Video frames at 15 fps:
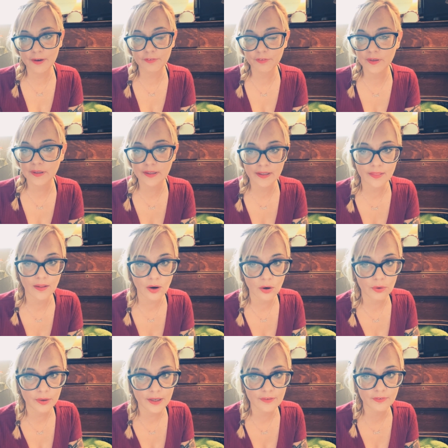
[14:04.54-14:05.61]
feeling
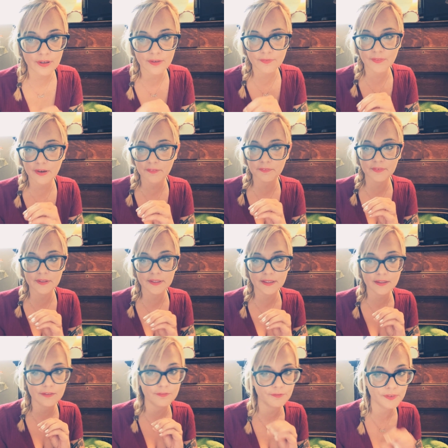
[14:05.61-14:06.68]
low, even if they're feeling
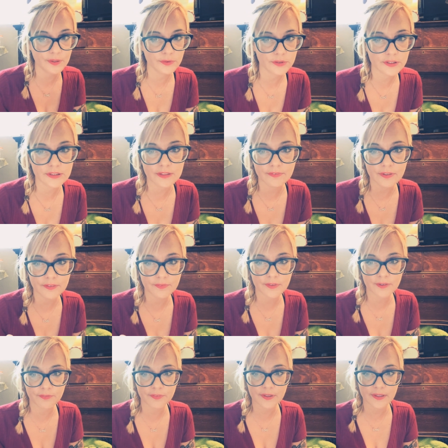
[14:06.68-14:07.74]
confused, even if
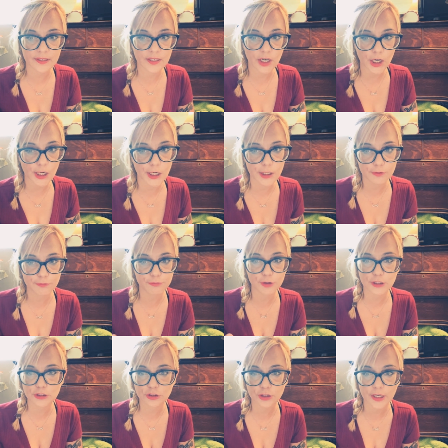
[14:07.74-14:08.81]
they're feeling hurt,
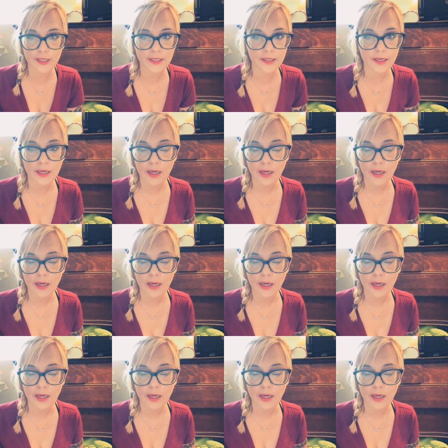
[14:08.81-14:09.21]
frustrated,